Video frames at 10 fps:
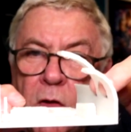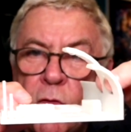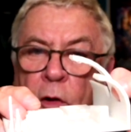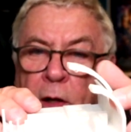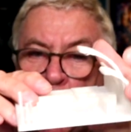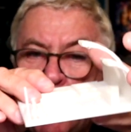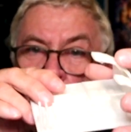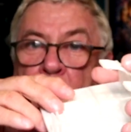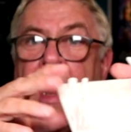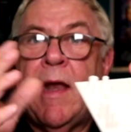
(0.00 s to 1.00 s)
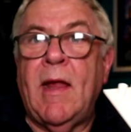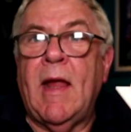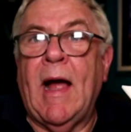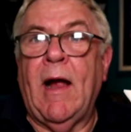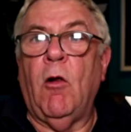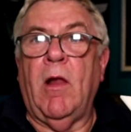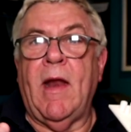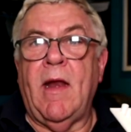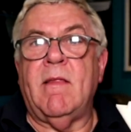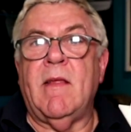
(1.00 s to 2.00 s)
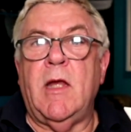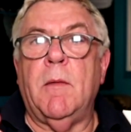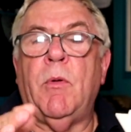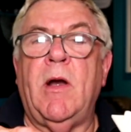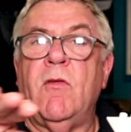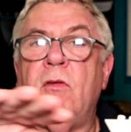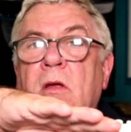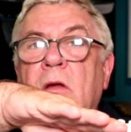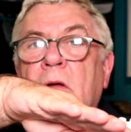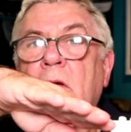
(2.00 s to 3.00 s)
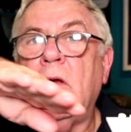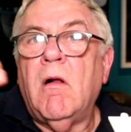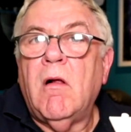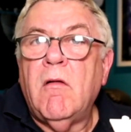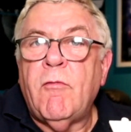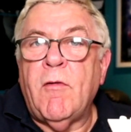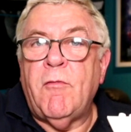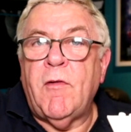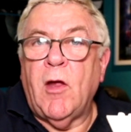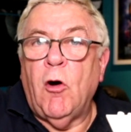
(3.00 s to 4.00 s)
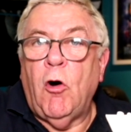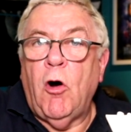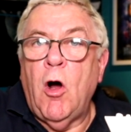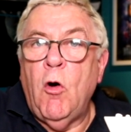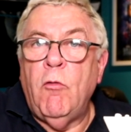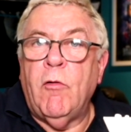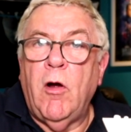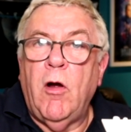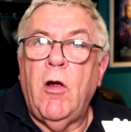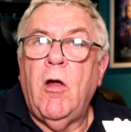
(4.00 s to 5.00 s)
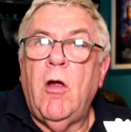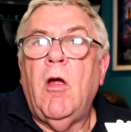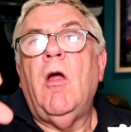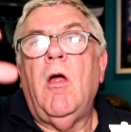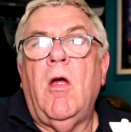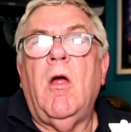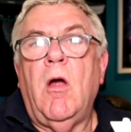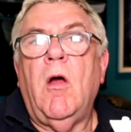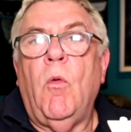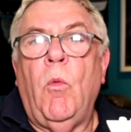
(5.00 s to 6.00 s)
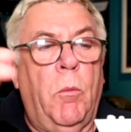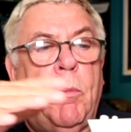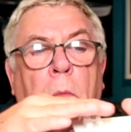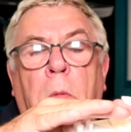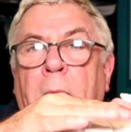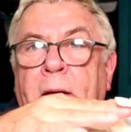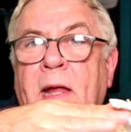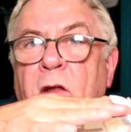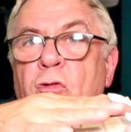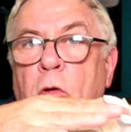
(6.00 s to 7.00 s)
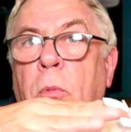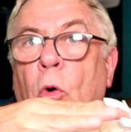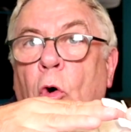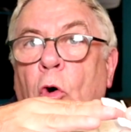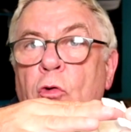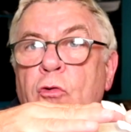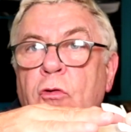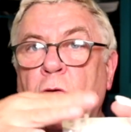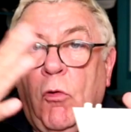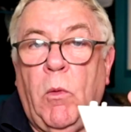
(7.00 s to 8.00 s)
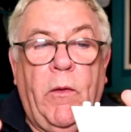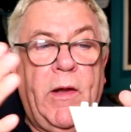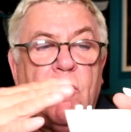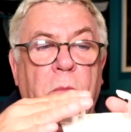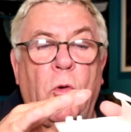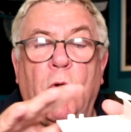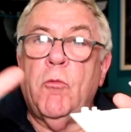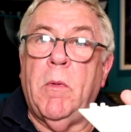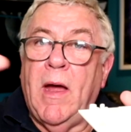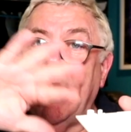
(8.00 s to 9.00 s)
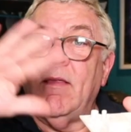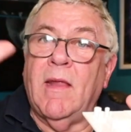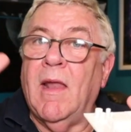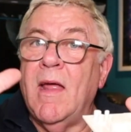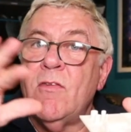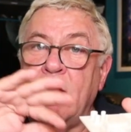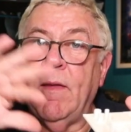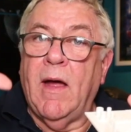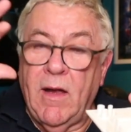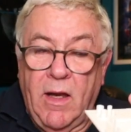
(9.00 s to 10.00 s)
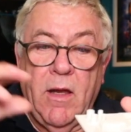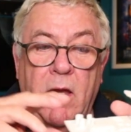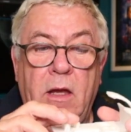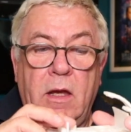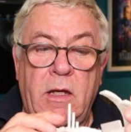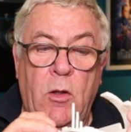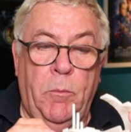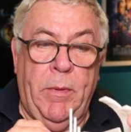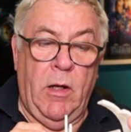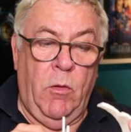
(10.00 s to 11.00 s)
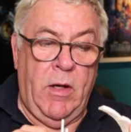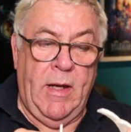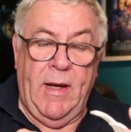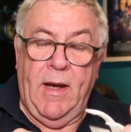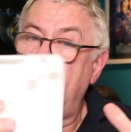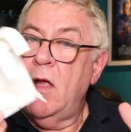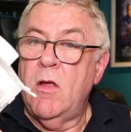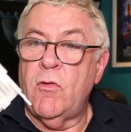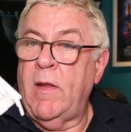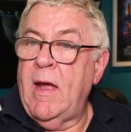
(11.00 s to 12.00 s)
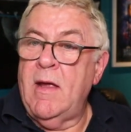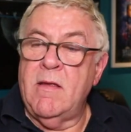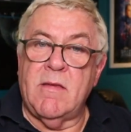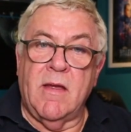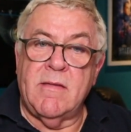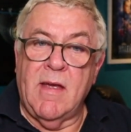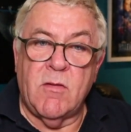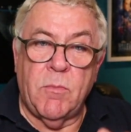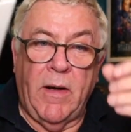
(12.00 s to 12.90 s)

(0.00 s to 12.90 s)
So that you know that any angle in anything you print 50 or over will probably need supports, or will need supports, but anything less than that, you'll be okay. So that is a test